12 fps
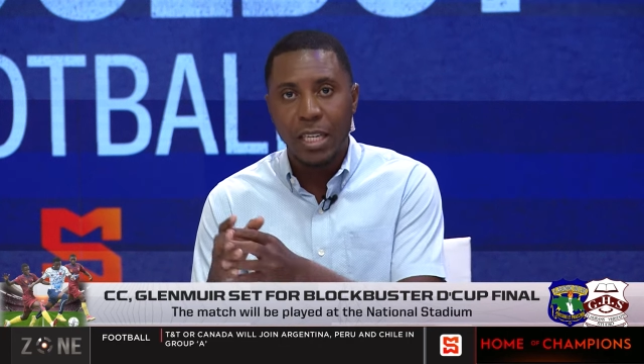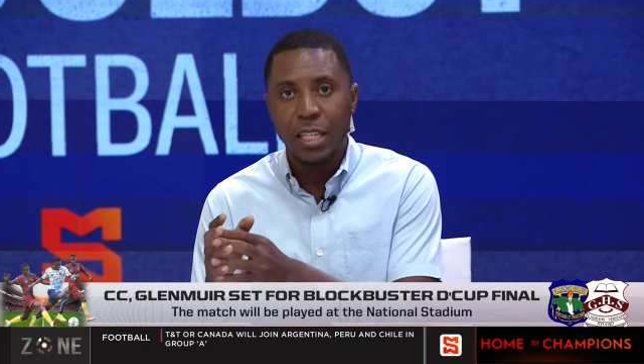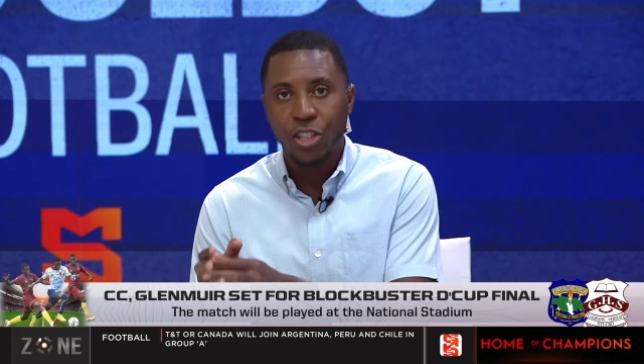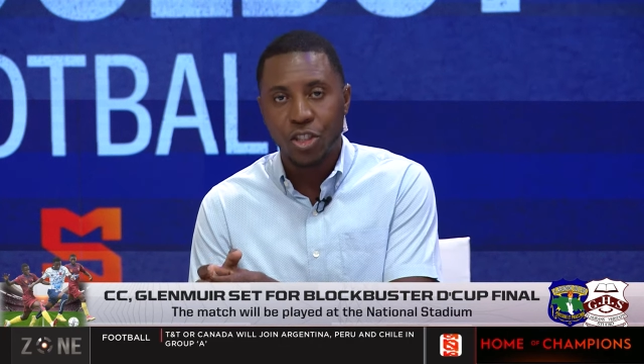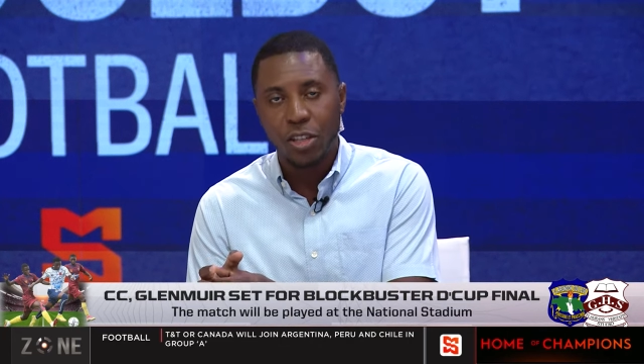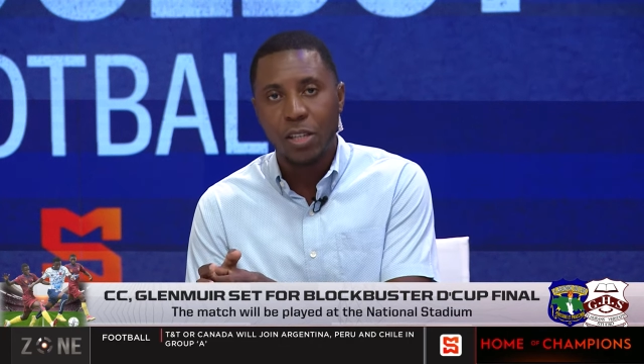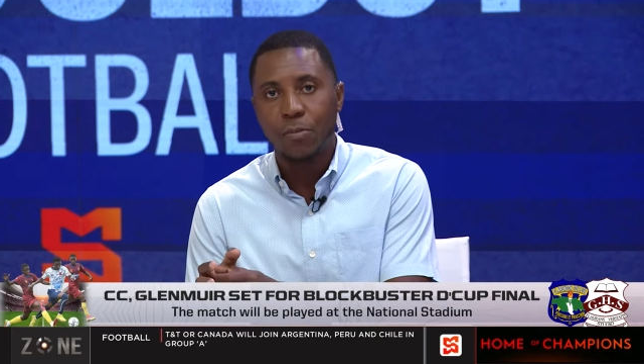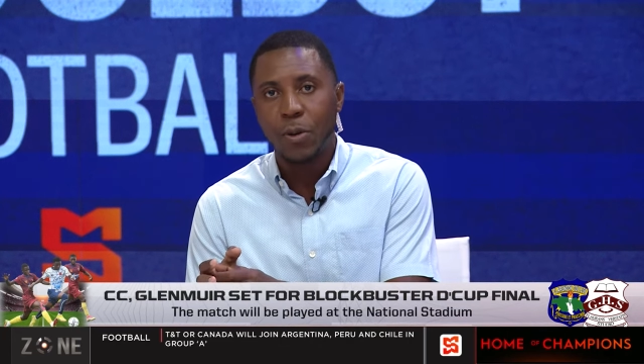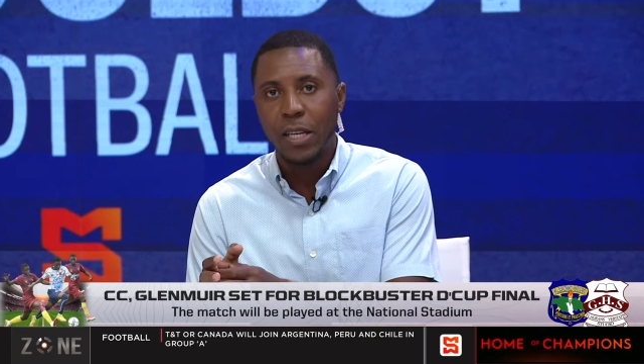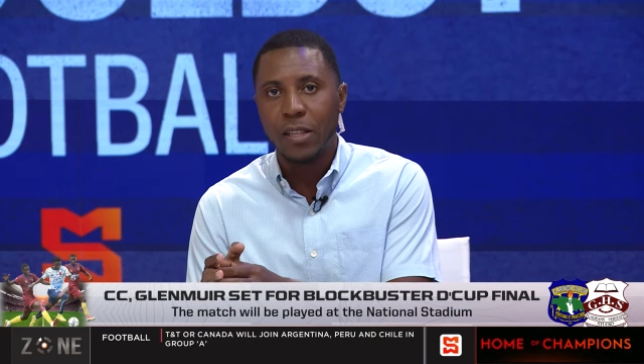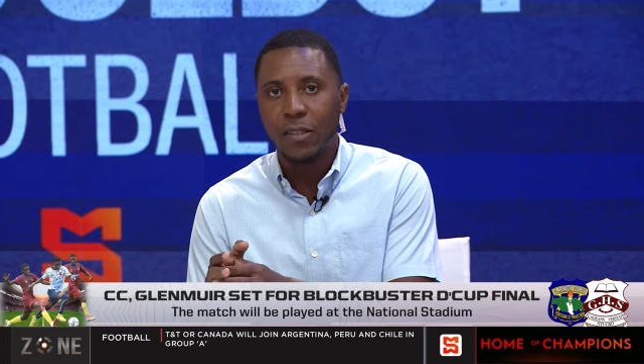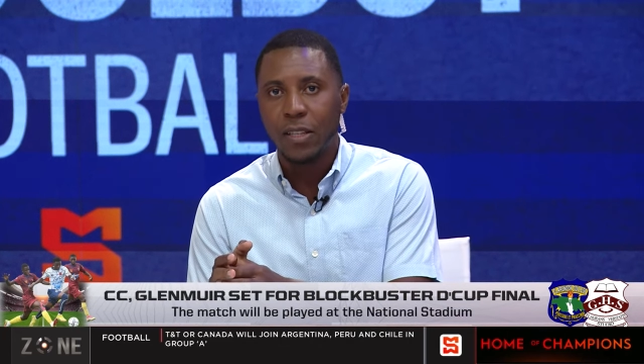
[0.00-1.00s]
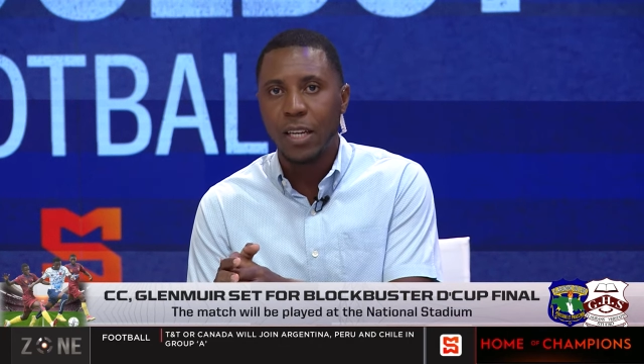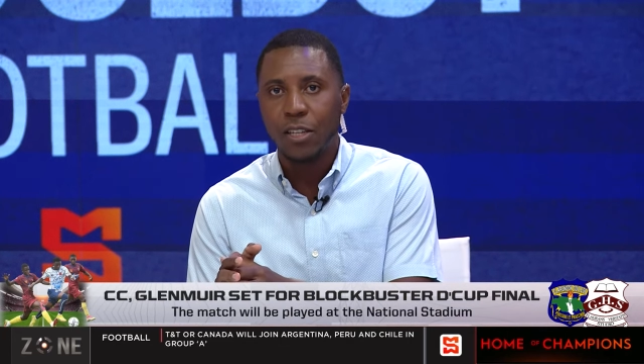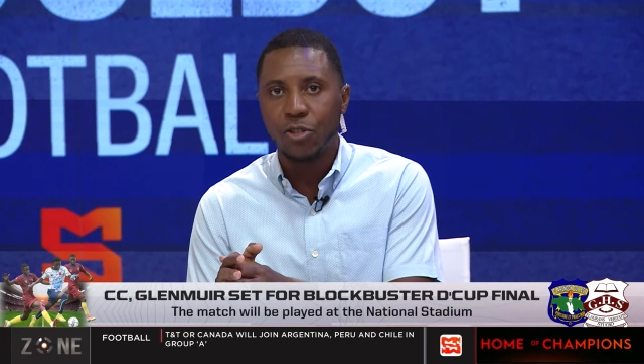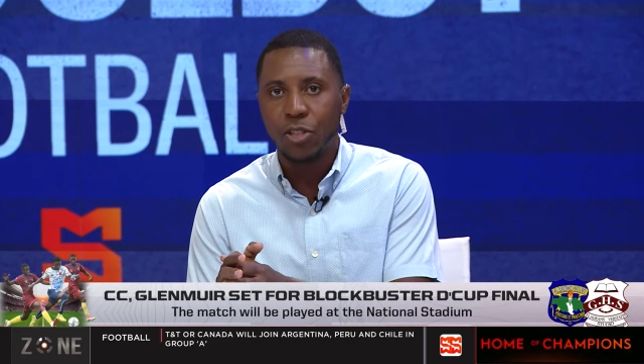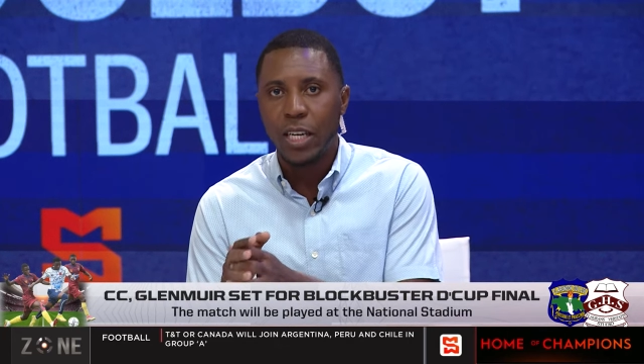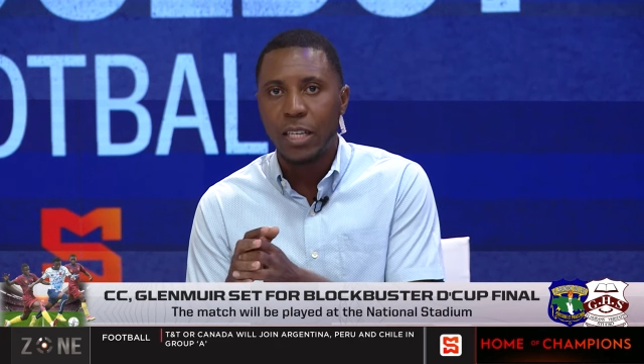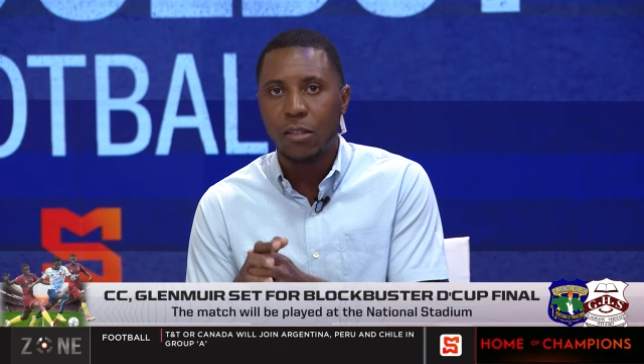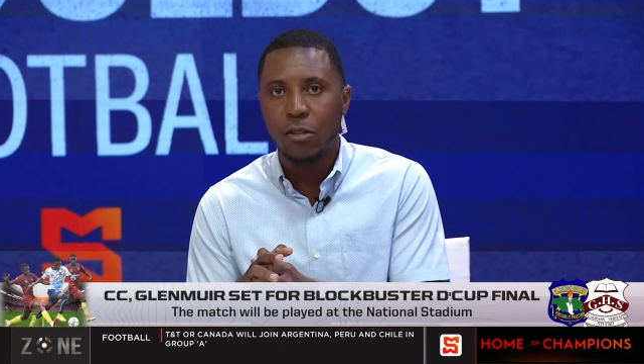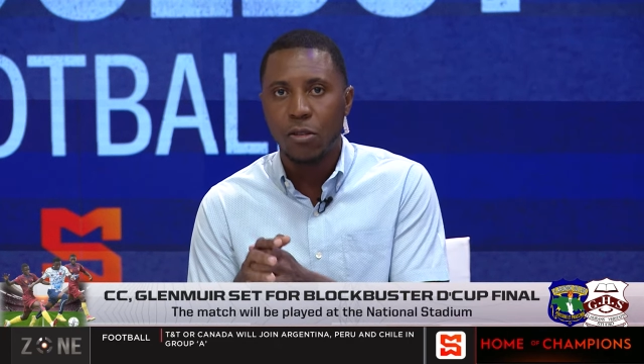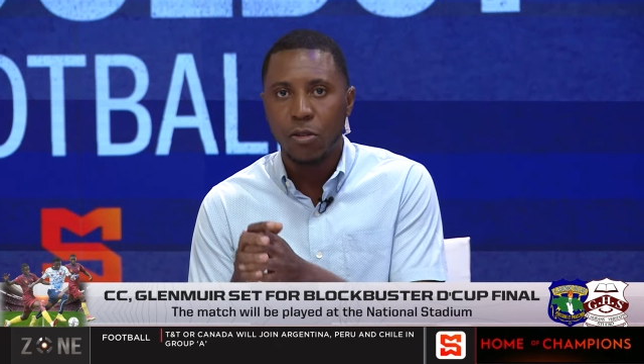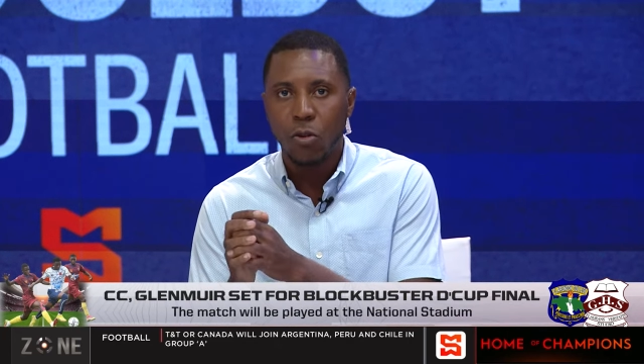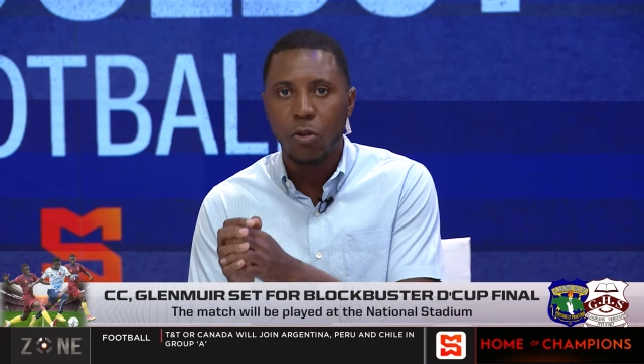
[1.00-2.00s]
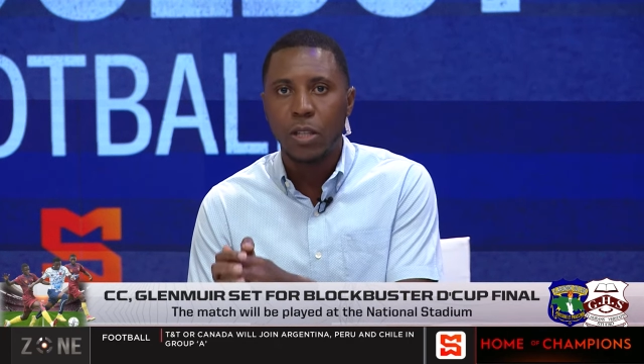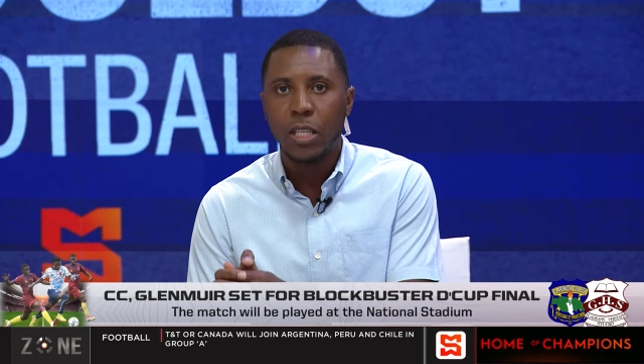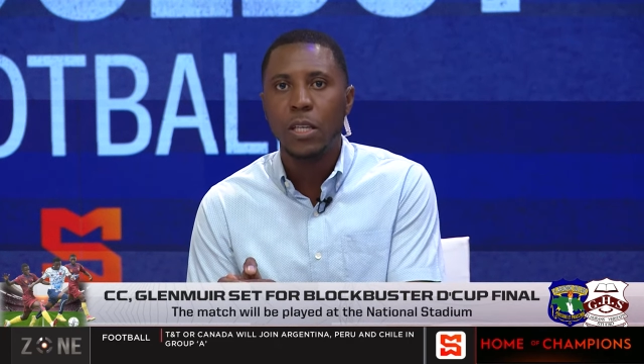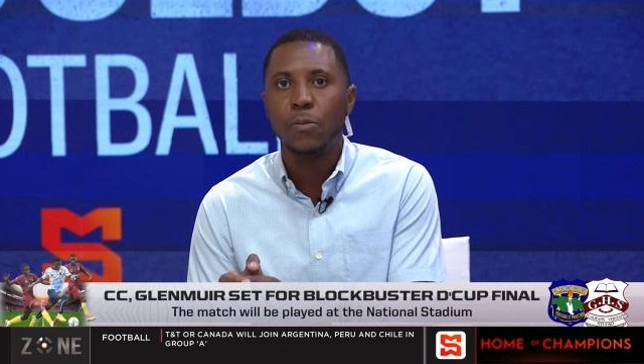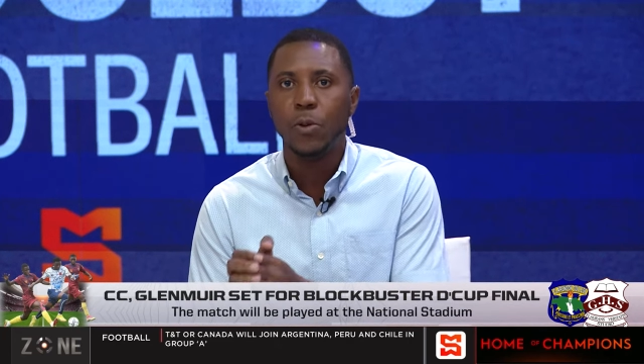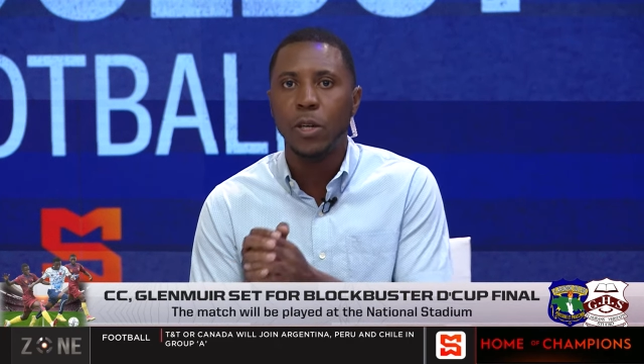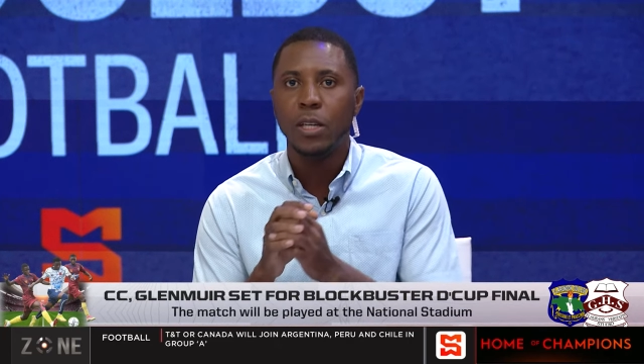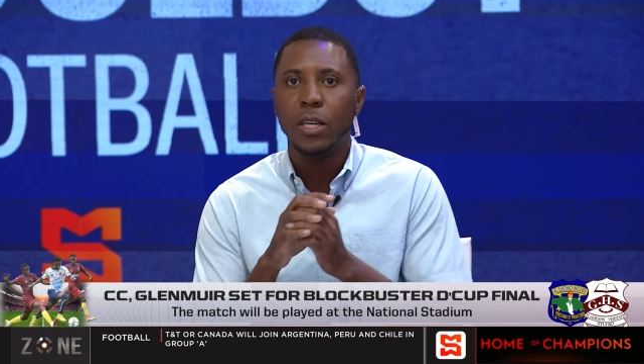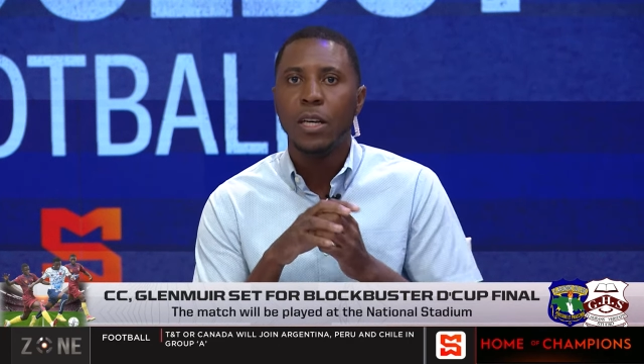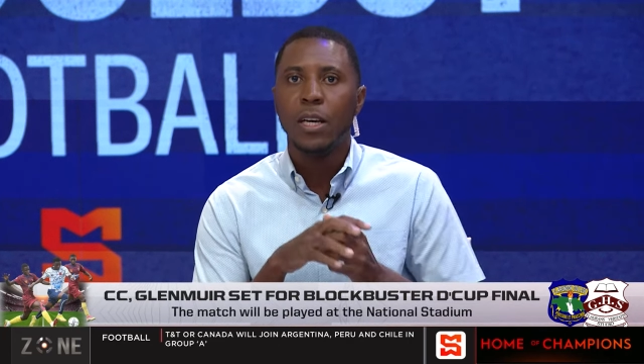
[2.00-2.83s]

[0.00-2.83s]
initially by the San Andrew technical goalkeeper.